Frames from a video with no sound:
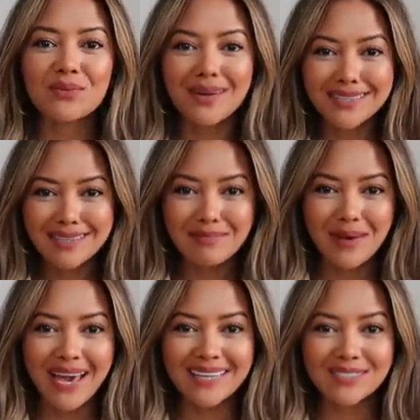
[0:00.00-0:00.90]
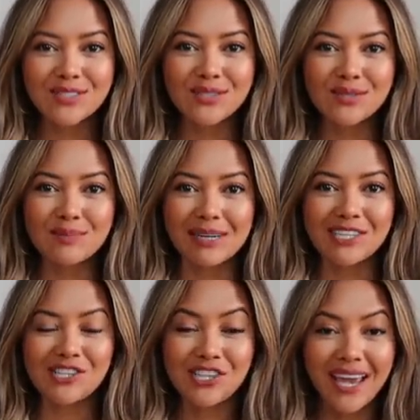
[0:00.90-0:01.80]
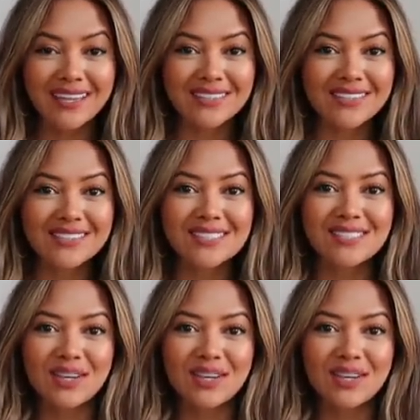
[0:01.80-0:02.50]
Welcome back to my channel.